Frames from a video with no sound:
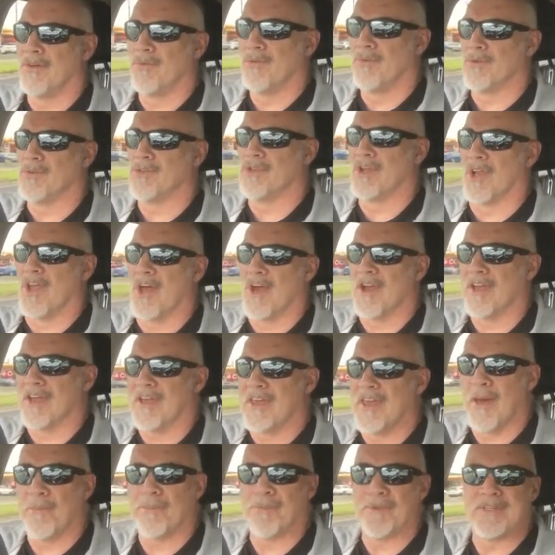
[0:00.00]
would you like a
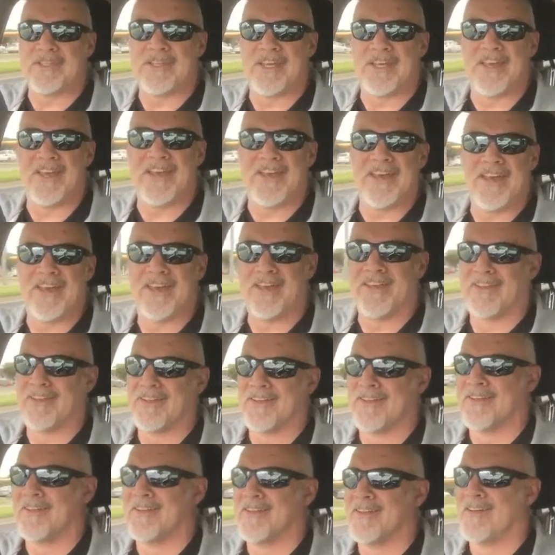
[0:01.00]
cup of tea?
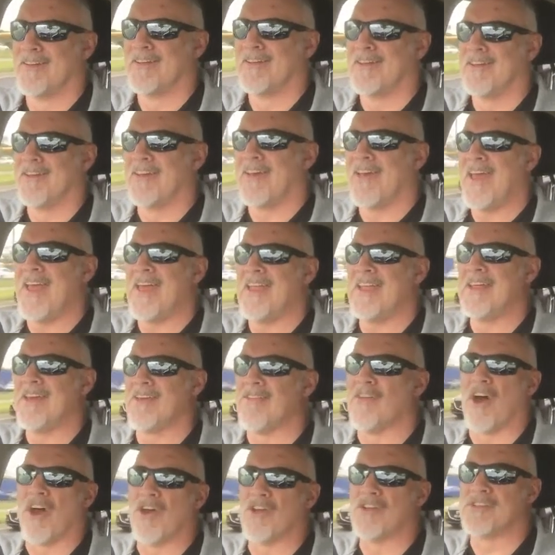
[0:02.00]
Any
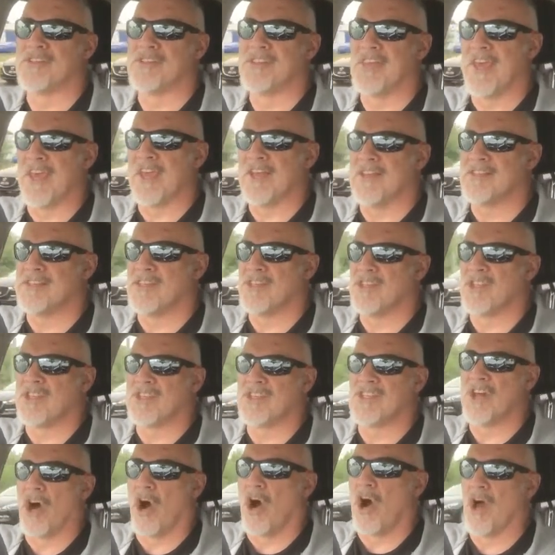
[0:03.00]
of those things. It's
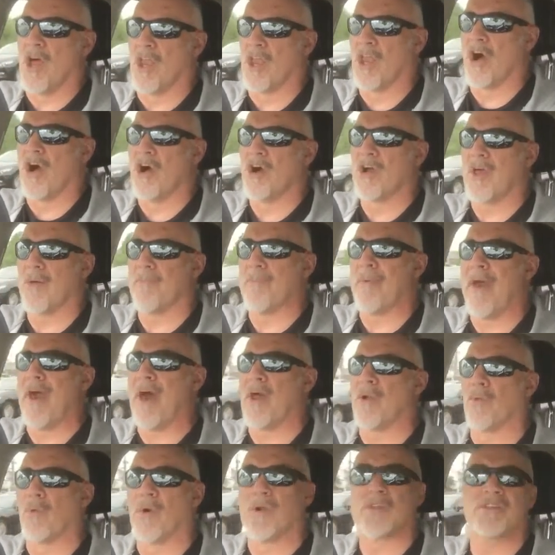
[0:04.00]
just dialogue
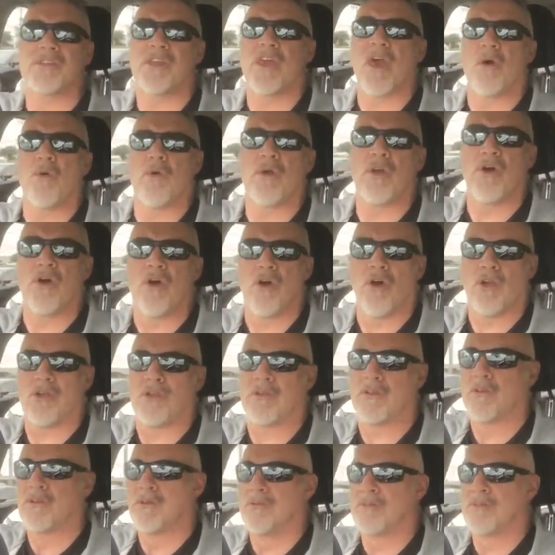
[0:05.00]
about what's going on.